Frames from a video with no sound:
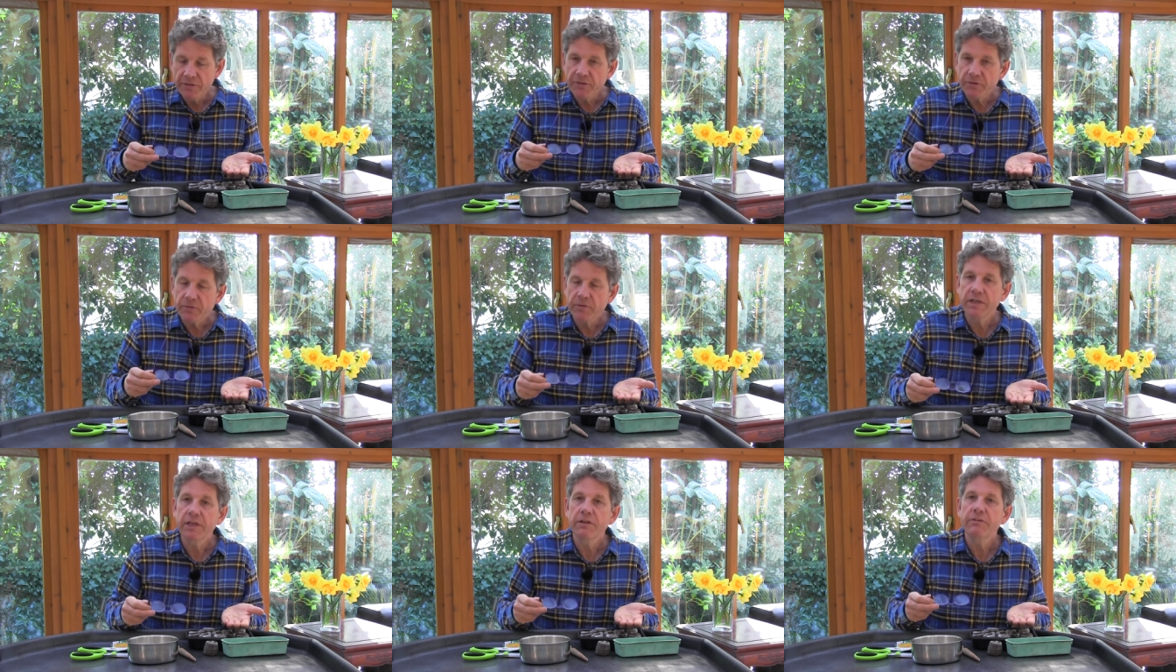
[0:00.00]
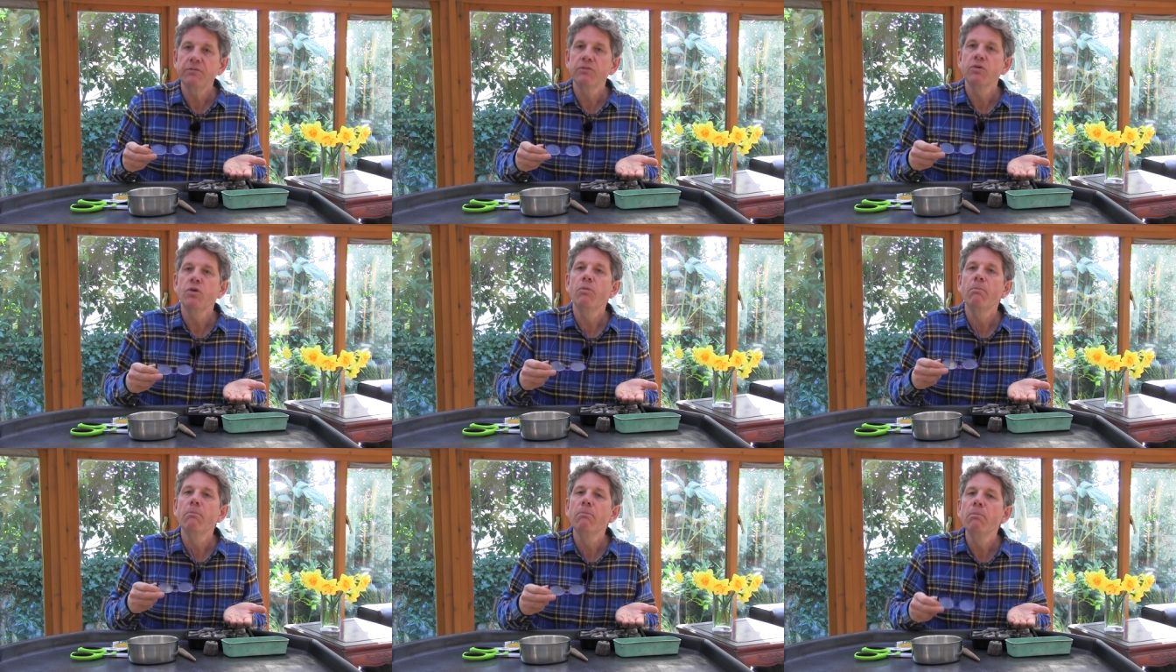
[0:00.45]
three or
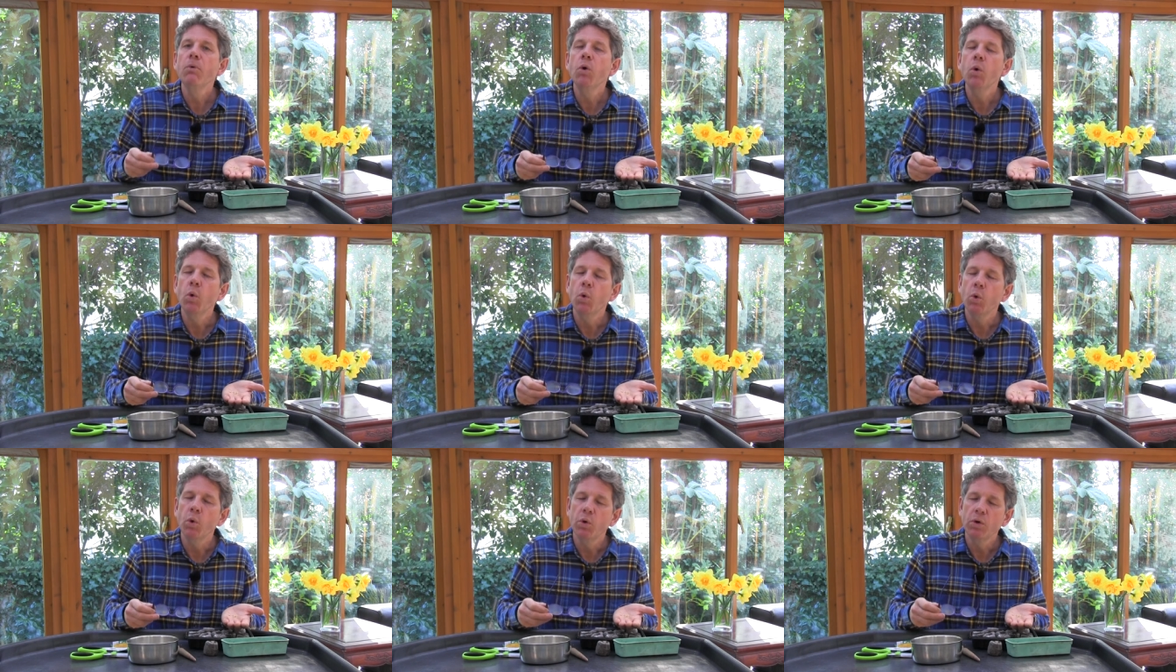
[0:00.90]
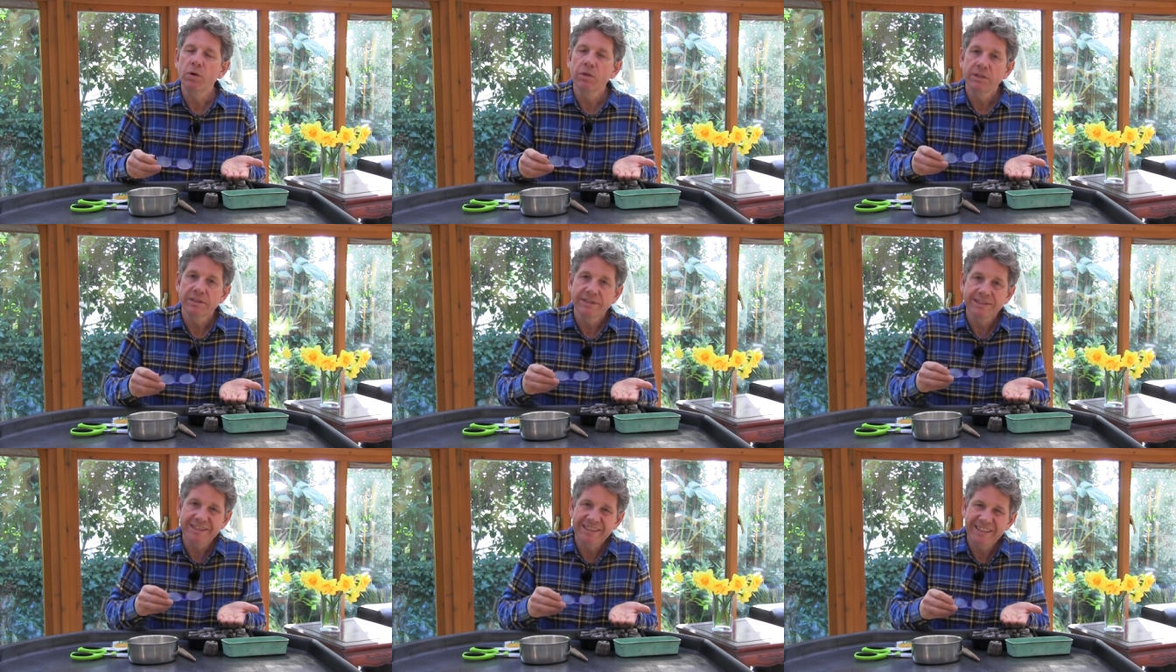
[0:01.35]
four more
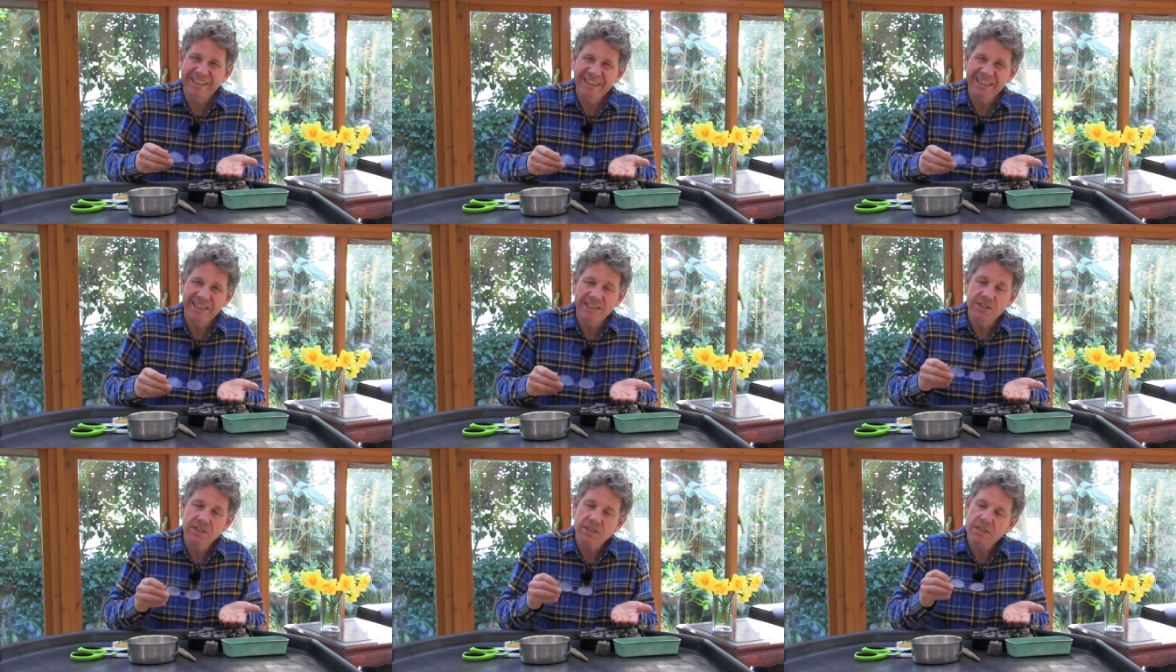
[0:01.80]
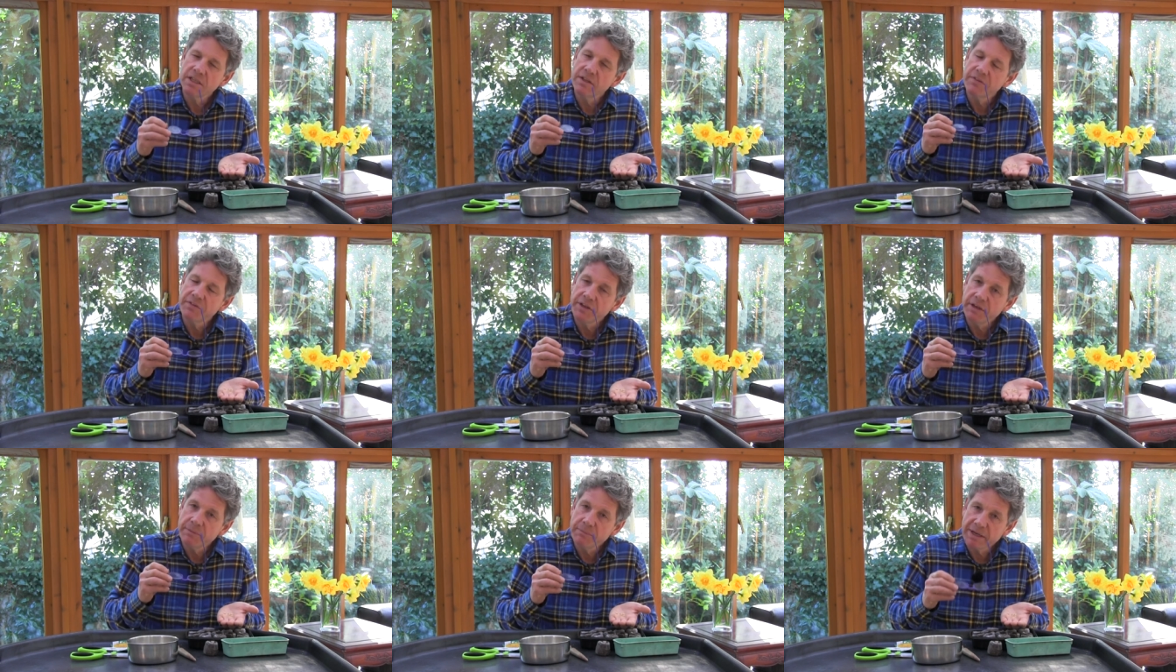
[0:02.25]
seeds
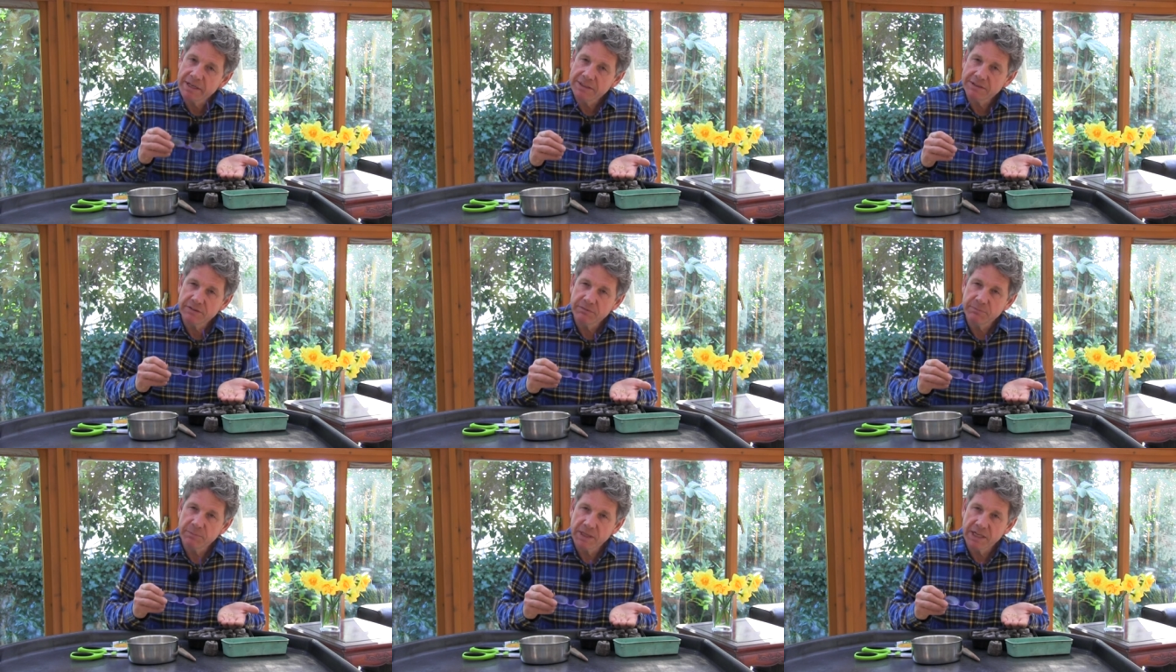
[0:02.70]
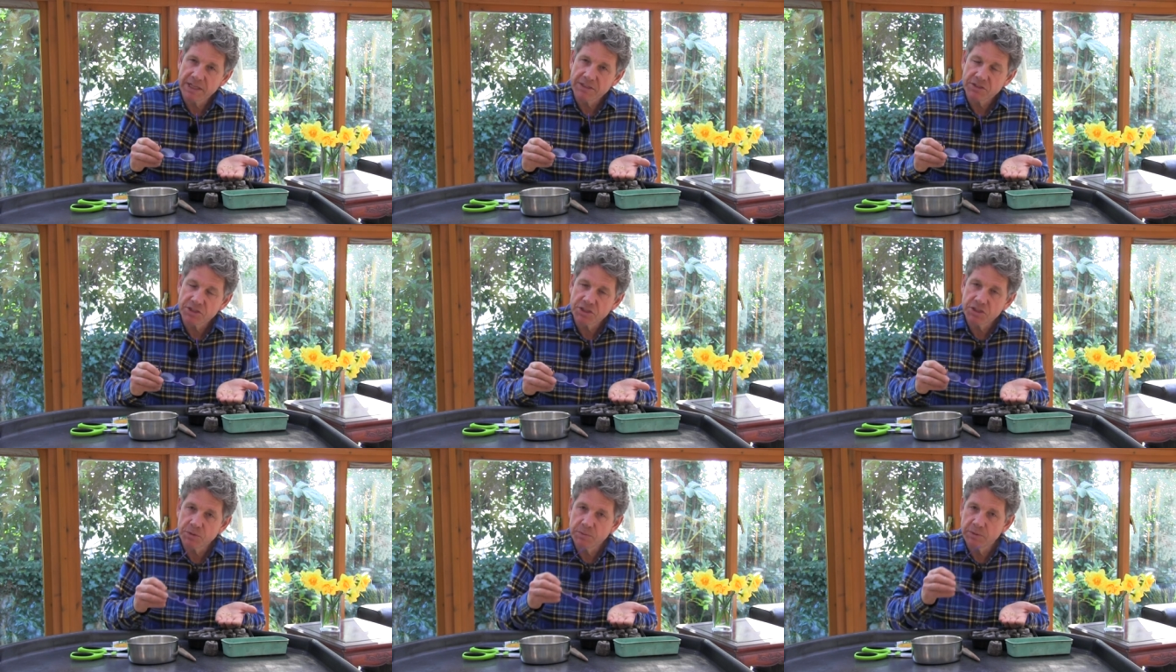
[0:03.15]
than the amount of
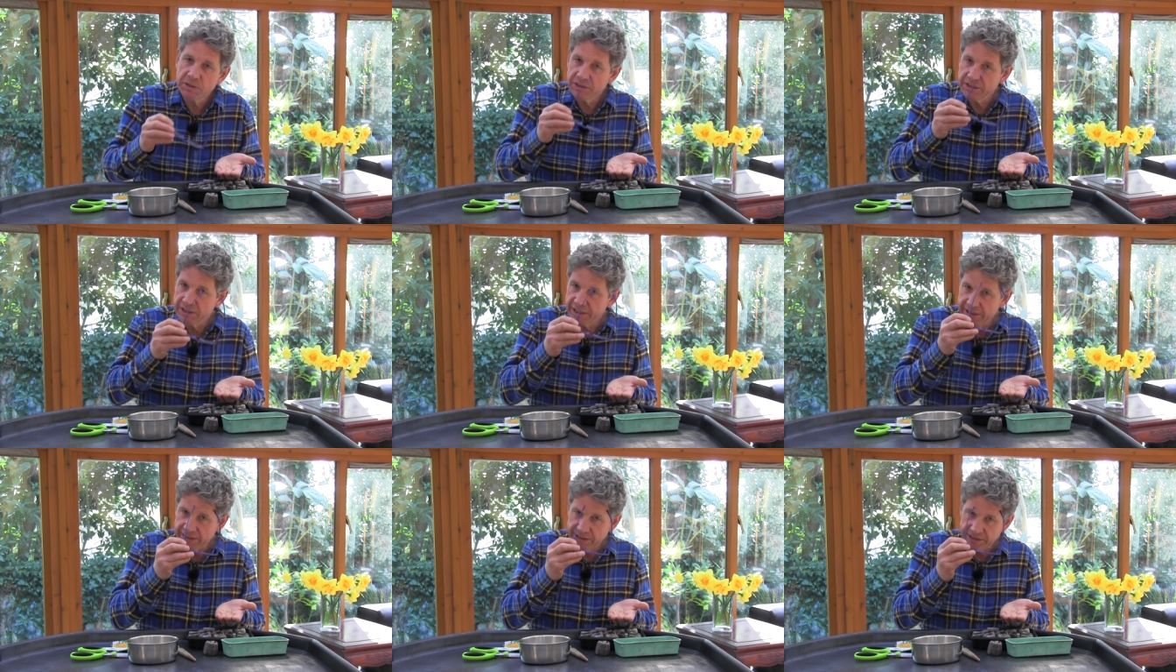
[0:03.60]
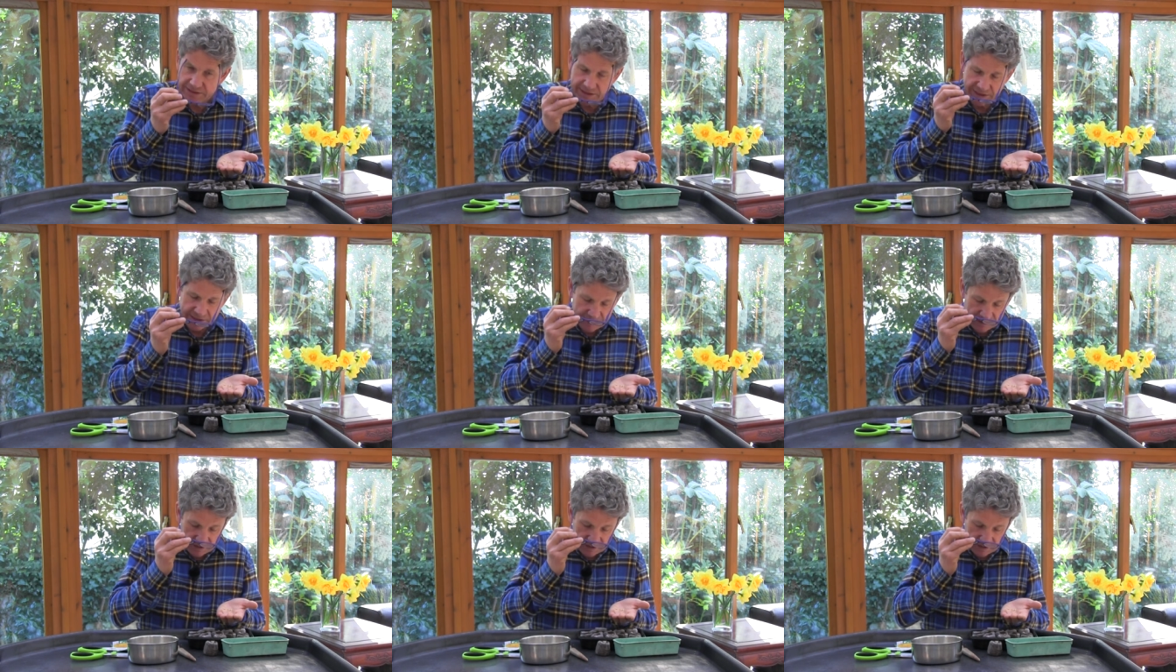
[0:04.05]
plants you will need.